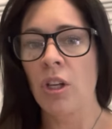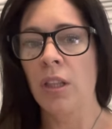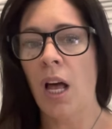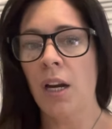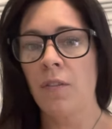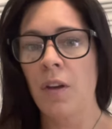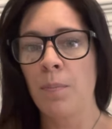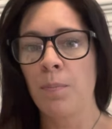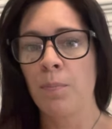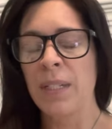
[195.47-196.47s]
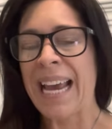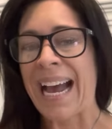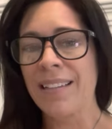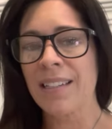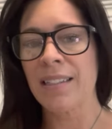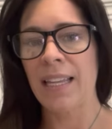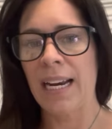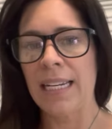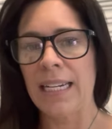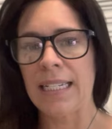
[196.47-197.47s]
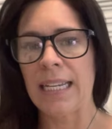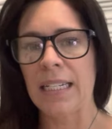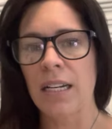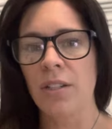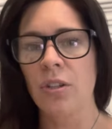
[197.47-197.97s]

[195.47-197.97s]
a lot of tasks that I needed to get done.